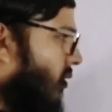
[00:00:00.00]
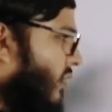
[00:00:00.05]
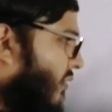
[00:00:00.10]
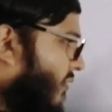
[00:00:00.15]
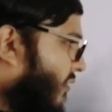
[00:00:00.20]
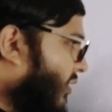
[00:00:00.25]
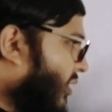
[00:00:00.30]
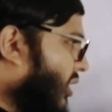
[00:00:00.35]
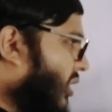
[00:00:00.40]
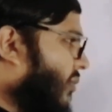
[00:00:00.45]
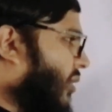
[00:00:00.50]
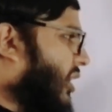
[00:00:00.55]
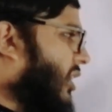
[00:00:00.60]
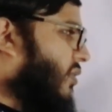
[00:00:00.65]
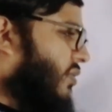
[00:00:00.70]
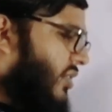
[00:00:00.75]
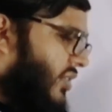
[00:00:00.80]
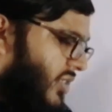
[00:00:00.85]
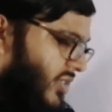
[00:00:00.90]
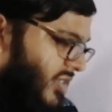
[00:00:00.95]
verb
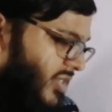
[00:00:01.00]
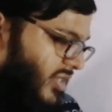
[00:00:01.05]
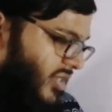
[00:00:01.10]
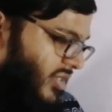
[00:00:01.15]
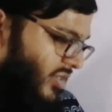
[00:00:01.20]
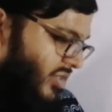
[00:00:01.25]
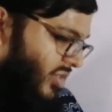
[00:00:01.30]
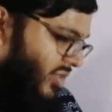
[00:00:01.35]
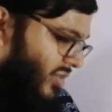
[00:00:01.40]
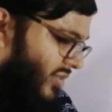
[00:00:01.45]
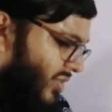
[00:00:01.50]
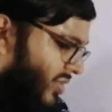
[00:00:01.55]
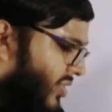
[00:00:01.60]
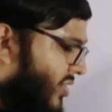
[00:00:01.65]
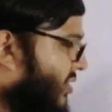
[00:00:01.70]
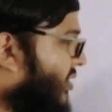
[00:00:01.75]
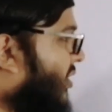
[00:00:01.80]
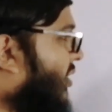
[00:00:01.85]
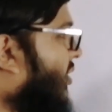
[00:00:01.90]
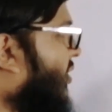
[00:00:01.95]
here in the
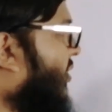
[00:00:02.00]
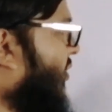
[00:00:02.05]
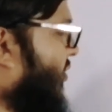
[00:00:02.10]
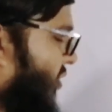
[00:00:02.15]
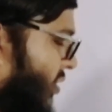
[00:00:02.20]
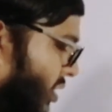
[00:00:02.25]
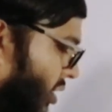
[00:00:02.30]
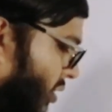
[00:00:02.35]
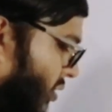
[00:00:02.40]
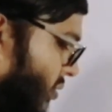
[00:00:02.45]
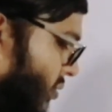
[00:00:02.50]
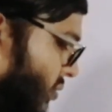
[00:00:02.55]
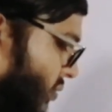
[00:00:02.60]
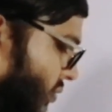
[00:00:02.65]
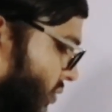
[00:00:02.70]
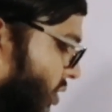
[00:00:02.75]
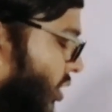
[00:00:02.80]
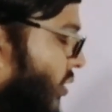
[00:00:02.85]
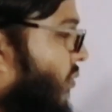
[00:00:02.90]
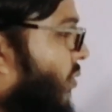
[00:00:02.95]
sentence? So
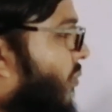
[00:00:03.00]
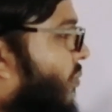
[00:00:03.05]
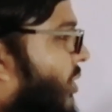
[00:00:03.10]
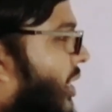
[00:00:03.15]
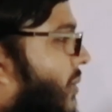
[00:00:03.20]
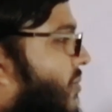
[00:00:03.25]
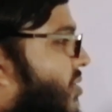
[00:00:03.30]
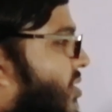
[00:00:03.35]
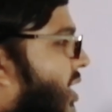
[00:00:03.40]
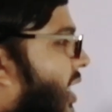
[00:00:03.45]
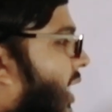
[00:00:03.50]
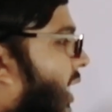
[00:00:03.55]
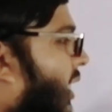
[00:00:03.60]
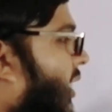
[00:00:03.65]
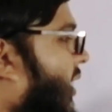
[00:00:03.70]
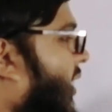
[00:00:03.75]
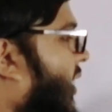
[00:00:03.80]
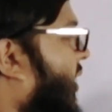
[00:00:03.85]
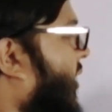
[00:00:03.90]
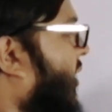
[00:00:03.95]
you would perhaps say